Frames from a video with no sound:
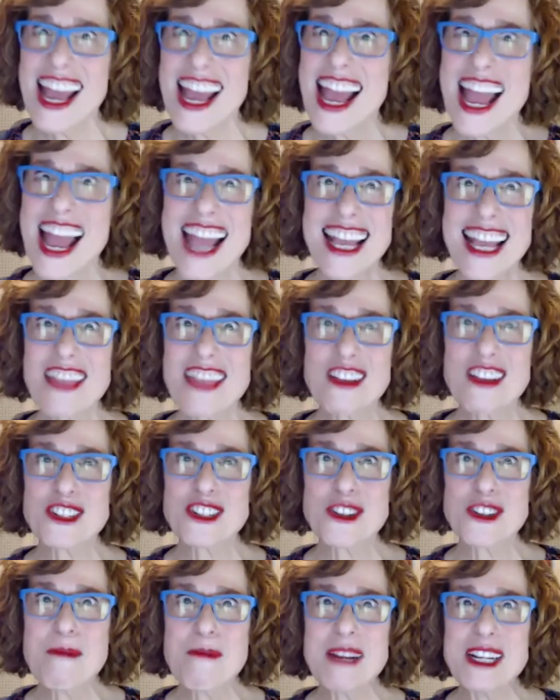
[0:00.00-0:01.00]
Again, there's
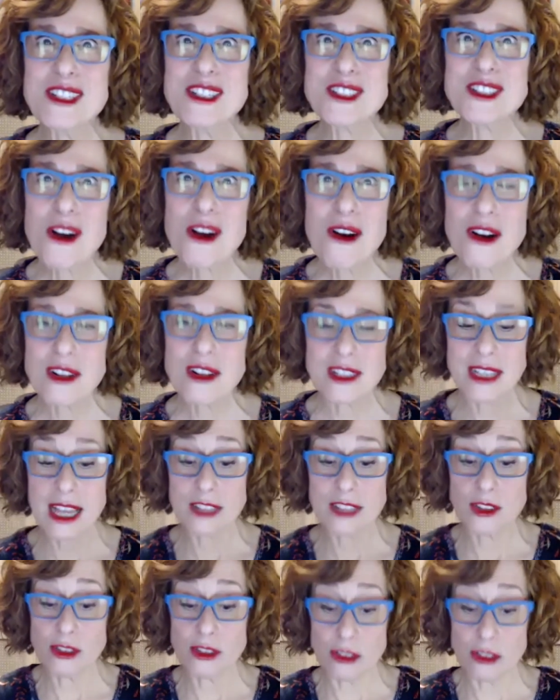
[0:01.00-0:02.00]
so many songs,
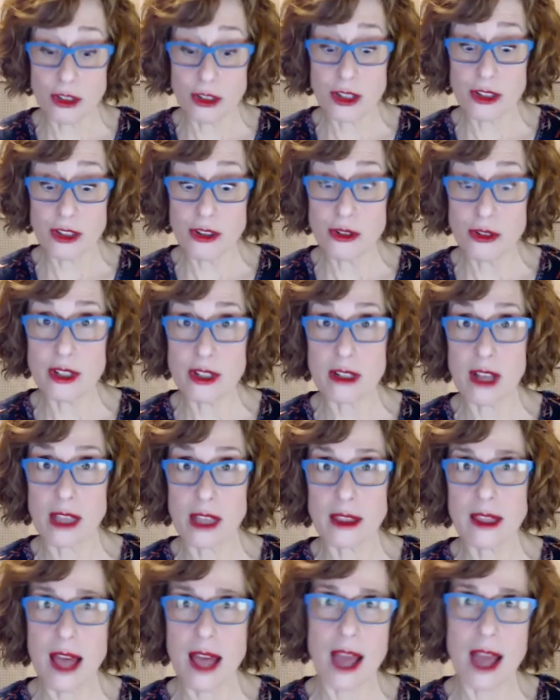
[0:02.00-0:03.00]
and you can use a
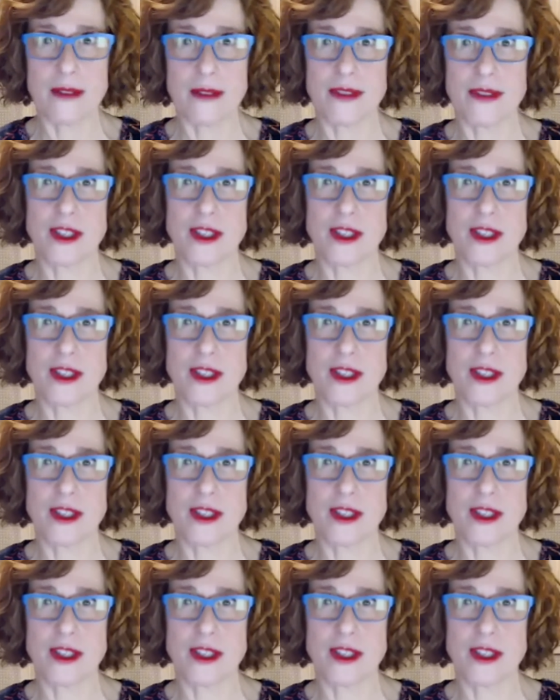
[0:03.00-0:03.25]
lot of the